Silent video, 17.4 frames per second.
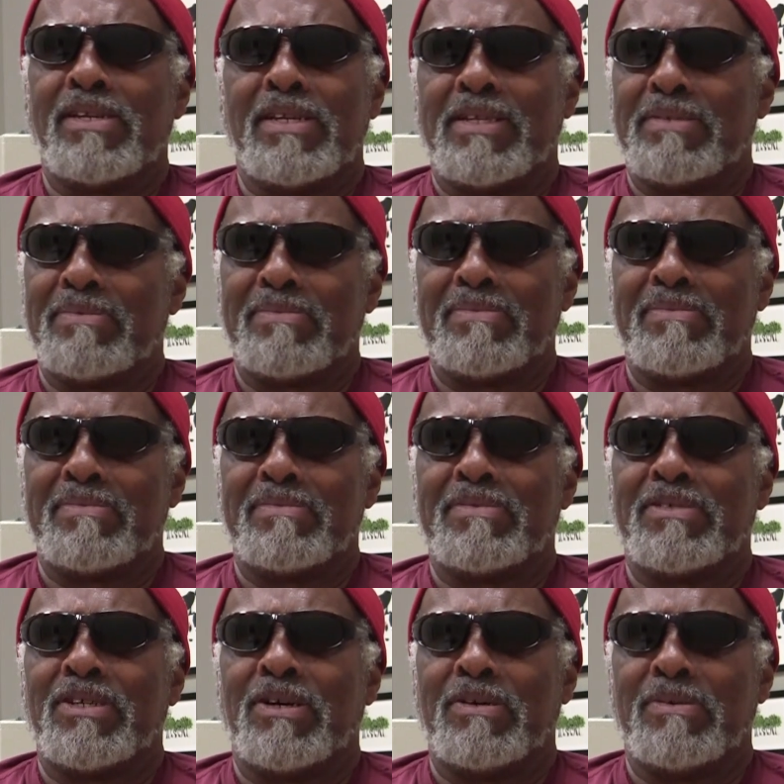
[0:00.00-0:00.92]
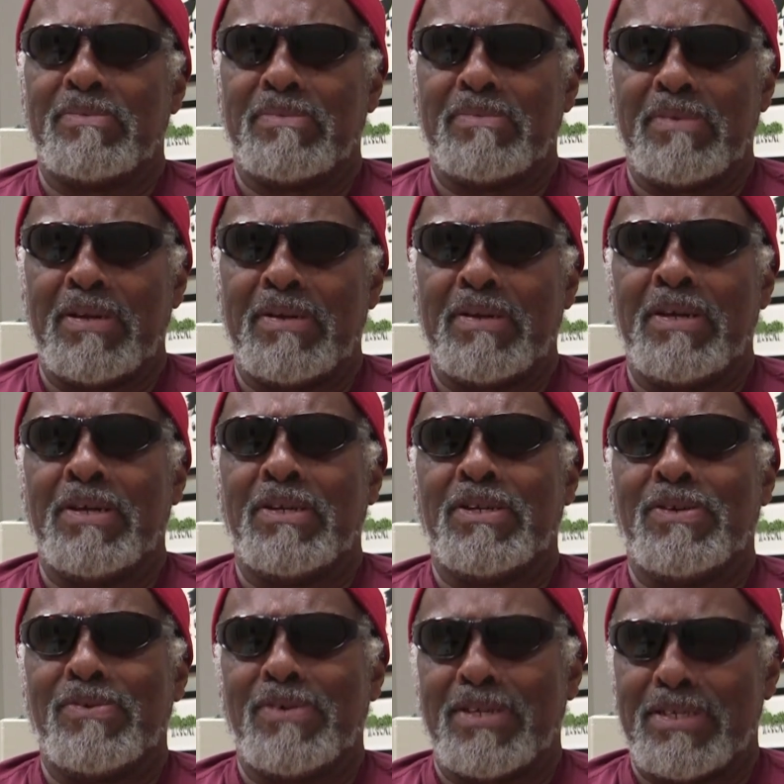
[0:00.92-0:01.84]
and so
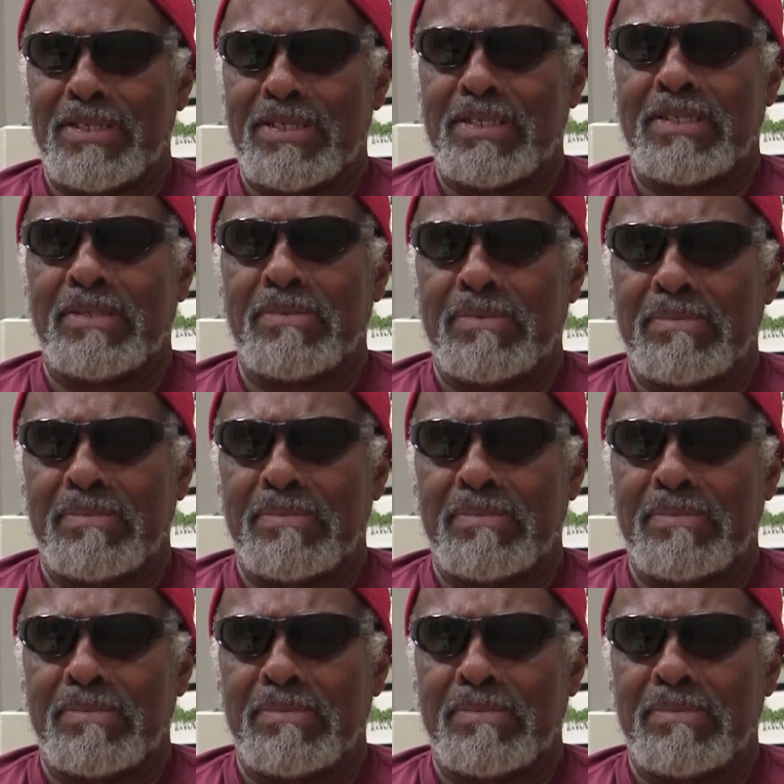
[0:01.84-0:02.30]
interesting.